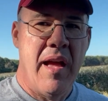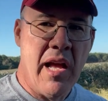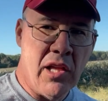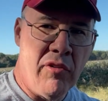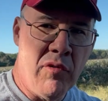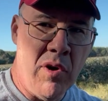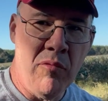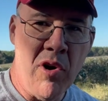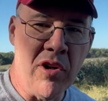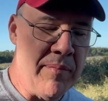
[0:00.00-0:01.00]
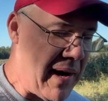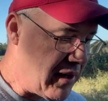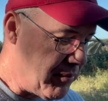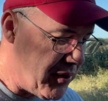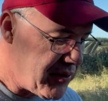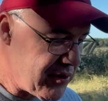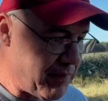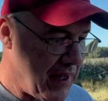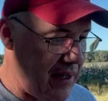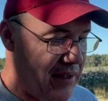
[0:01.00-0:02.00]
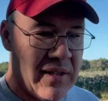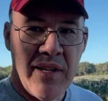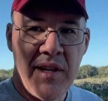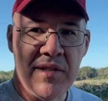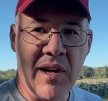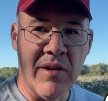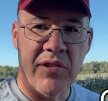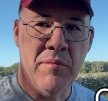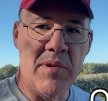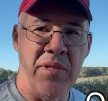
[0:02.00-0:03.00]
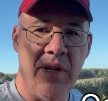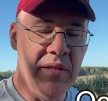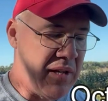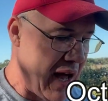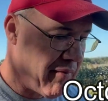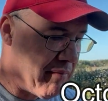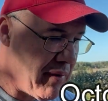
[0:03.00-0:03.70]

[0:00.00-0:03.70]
Hello everyone, welcome back to Bruce's Bees. It's October 10th. I'm in